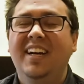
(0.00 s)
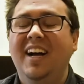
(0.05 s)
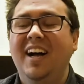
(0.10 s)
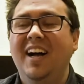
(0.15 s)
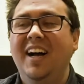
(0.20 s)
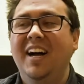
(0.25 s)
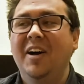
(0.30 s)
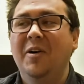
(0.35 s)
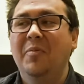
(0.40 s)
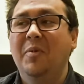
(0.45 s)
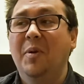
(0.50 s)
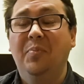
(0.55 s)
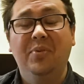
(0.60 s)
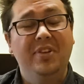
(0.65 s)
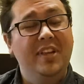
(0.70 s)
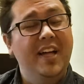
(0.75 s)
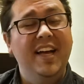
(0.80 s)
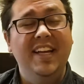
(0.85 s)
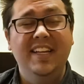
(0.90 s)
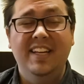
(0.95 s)

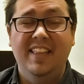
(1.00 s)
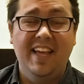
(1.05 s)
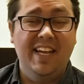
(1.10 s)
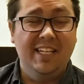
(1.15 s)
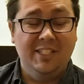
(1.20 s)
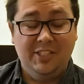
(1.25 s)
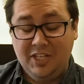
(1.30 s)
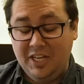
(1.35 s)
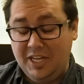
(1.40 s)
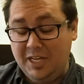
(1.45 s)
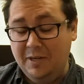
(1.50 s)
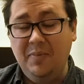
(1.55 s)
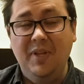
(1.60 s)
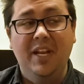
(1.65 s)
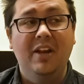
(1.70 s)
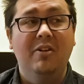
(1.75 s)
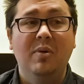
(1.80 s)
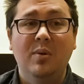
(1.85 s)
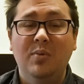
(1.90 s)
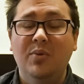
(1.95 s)
apply to that job,
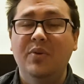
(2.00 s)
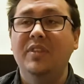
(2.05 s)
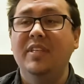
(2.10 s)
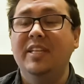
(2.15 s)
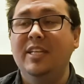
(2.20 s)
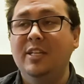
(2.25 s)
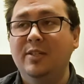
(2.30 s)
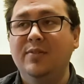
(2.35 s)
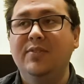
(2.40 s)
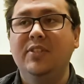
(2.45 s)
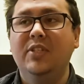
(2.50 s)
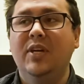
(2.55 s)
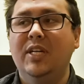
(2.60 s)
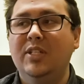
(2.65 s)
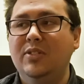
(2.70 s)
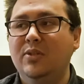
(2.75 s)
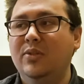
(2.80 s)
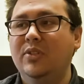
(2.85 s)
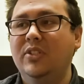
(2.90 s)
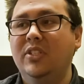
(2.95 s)
and I remember in the interview I
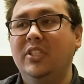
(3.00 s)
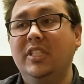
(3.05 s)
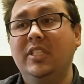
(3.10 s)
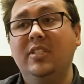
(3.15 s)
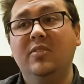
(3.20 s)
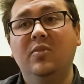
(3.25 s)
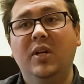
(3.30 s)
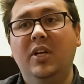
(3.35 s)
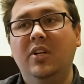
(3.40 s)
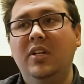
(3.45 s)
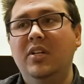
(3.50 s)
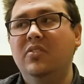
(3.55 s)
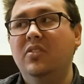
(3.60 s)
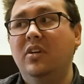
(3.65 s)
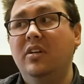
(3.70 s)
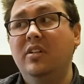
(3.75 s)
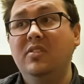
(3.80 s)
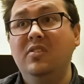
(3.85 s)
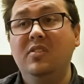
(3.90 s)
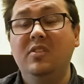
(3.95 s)
told her, well, as
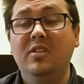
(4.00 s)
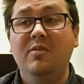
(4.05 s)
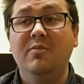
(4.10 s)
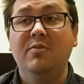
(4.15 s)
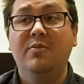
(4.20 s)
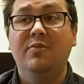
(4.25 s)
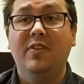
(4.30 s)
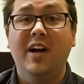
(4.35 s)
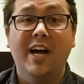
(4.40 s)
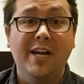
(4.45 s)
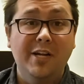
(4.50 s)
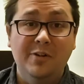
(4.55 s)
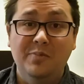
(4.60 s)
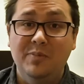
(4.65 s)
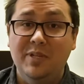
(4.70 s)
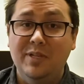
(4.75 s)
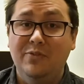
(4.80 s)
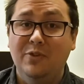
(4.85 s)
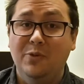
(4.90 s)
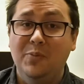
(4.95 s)
long as you don't fire
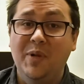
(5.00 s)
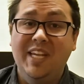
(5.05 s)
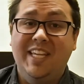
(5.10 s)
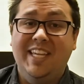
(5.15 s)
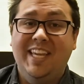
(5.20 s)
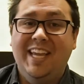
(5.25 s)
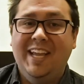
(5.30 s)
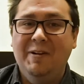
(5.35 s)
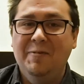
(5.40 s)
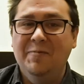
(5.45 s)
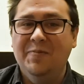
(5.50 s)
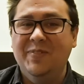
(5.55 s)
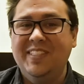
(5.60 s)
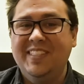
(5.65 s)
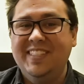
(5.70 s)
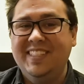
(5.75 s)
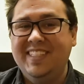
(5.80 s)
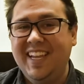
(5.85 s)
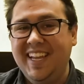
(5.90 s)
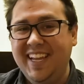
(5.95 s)
me for making a
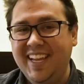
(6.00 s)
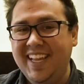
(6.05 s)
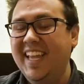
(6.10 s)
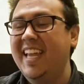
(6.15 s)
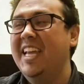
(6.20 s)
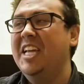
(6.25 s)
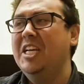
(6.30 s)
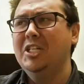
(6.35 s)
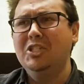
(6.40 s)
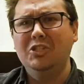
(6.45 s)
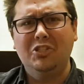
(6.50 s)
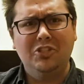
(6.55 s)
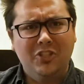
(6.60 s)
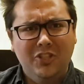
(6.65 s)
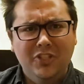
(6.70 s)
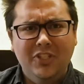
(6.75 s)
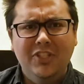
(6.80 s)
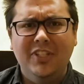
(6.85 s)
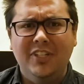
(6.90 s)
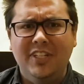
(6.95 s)
mistake,
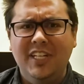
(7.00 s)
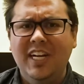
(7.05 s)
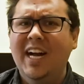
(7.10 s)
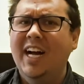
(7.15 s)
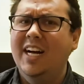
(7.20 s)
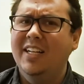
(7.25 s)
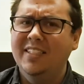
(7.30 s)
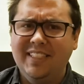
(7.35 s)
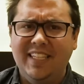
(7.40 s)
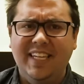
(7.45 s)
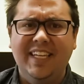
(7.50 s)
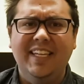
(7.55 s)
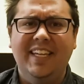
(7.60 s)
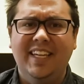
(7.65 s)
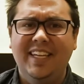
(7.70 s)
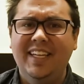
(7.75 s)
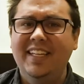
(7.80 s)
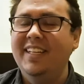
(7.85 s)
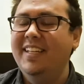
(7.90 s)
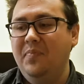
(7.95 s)
sure, I'll take
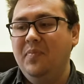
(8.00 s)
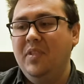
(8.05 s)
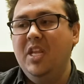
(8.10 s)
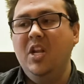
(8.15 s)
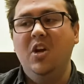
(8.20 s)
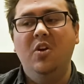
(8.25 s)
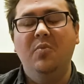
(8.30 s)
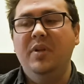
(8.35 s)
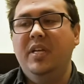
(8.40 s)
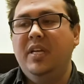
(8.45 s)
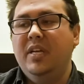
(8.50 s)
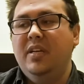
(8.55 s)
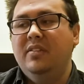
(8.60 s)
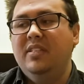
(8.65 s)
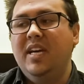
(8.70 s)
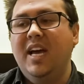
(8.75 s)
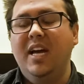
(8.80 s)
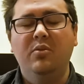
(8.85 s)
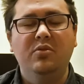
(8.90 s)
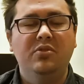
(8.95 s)
it. You know, because
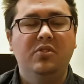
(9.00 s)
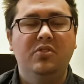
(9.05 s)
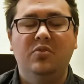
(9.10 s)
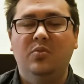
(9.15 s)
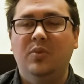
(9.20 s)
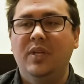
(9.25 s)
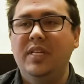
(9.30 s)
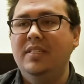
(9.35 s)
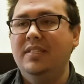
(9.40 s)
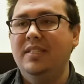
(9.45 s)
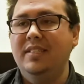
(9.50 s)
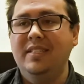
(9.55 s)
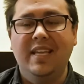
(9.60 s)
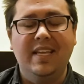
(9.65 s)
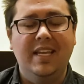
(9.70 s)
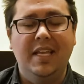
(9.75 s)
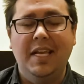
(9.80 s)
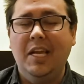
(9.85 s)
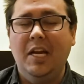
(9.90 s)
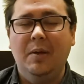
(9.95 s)
I was just raised to
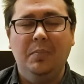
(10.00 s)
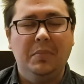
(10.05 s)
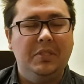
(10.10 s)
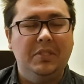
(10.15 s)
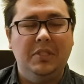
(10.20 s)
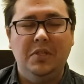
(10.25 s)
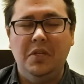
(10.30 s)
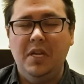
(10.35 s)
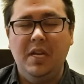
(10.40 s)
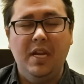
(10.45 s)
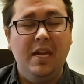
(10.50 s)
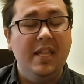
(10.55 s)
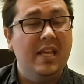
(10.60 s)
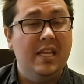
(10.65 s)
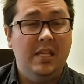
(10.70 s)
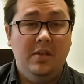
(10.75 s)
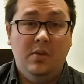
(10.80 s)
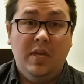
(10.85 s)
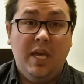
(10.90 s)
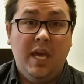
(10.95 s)
take any opportunity
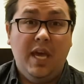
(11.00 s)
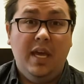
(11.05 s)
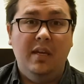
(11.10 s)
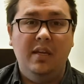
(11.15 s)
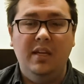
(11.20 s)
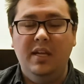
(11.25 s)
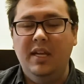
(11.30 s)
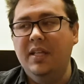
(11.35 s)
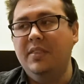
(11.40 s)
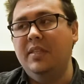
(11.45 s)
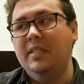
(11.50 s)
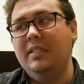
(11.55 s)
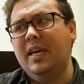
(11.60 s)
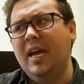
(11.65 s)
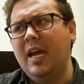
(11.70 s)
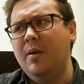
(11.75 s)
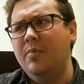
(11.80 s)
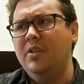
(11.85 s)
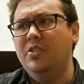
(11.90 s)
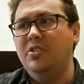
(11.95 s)
that you get, and at the
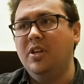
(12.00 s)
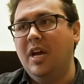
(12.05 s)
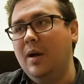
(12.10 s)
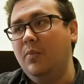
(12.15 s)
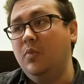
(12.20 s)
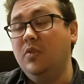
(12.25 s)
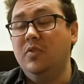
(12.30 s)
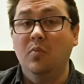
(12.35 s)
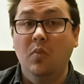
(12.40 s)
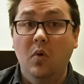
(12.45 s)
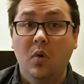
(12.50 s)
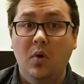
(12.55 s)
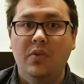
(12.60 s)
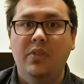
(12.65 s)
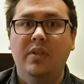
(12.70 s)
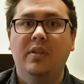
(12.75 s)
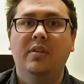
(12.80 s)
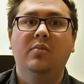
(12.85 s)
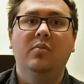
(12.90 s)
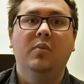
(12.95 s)
time the job was more
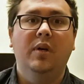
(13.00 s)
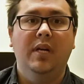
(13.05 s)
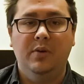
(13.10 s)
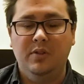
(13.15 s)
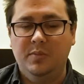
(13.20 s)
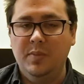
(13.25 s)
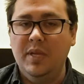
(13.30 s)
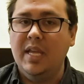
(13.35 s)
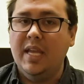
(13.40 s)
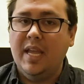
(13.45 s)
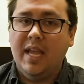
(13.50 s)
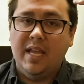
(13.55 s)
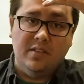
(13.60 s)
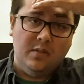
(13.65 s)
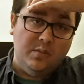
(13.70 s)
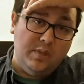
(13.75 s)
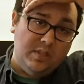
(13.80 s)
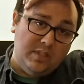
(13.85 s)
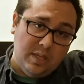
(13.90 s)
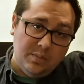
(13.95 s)
than what I was making as
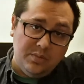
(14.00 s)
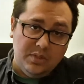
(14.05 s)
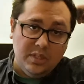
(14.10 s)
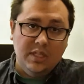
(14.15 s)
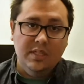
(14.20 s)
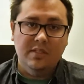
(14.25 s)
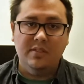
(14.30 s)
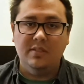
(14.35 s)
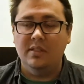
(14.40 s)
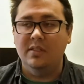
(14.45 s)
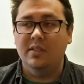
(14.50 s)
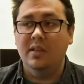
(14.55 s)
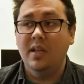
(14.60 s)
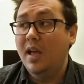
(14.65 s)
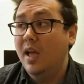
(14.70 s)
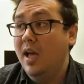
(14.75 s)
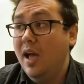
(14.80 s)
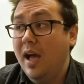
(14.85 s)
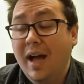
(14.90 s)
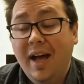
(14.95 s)
a receptionist, and
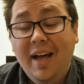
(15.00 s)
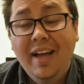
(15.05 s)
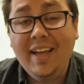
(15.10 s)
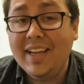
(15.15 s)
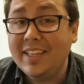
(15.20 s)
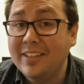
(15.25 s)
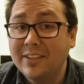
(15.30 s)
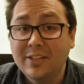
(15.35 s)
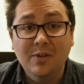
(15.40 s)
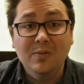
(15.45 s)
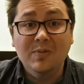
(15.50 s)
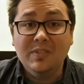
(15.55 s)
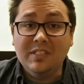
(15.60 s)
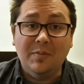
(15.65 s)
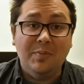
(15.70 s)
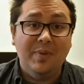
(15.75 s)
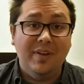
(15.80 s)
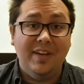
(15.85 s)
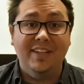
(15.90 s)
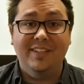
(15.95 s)
I had loans
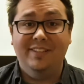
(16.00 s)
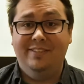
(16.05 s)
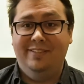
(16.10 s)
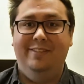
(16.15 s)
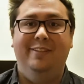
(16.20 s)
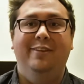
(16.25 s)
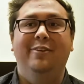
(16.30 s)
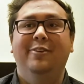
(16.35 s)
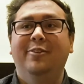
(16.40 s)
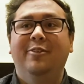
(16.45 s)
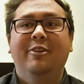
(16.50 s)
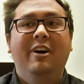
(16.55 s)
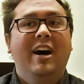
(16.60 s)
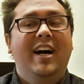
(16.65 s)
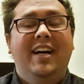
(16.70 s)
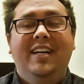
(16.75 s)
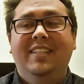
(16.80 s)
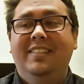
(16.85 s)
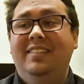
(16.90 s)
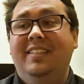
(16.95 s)
to pay. So
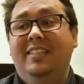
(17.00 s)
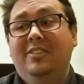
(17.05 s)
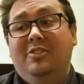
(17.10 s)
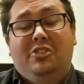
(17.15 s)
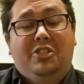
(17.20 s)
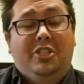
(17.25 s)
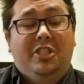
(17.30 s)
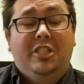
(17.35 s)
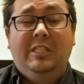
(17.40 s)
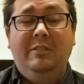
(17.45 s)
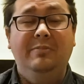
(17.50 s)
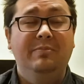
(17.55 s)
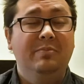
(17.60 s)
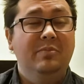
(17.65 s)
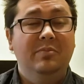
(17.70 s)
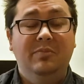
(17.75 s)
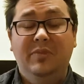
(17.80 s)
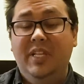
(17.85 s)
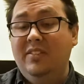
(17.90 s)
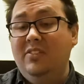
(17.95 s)
I said, sure,
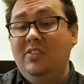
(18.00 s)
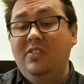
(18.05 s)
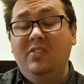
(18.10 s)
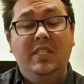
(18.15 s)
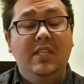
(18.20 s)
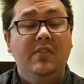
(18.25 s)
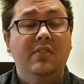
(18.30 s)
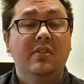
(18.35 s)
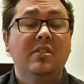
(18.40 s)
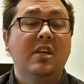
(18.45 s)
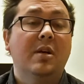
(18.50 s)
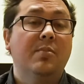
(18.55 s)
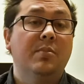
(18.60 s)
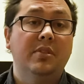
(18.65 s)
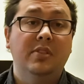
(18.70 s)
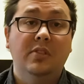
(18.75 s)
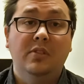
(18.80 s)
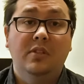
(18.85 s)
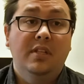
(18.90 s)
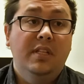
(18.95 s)
let's just see if this
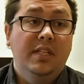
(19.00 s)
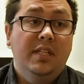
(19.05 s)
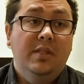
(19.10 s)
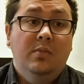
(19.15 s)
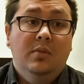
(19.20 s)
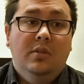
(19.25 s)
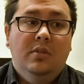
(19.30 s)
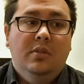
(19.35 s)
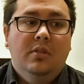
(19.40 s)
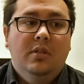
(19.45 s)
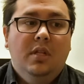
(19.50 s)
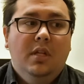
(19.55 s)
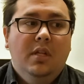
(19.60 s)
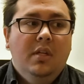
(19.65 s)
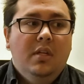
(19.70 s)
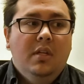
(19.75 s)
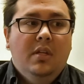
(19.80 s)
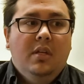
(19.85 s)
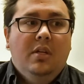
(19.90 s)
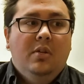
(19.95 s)
opportunity will
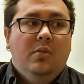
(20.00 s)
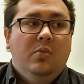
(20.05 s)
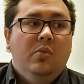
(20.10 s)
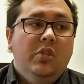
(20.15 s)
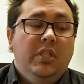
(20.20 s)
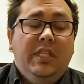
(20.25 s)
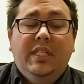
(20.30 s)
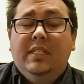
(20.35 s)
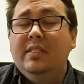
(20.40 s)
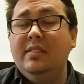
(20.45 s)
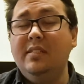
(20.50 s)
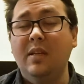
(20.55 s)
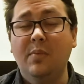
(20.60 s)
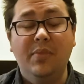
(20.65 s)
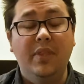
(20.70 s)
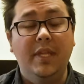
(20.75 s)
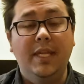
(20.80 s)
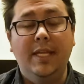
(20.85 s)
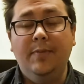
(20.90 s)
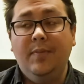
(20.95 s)
lead to
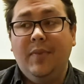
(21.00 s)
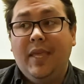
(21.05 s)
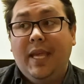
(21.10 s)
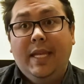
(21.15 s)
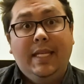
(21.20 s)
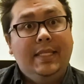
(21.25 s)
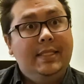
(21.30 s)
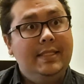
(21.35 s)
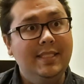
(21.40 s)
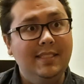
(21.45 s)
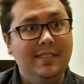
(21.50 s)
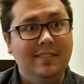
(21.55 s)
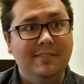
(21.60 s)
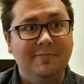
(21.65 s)
something, and it did.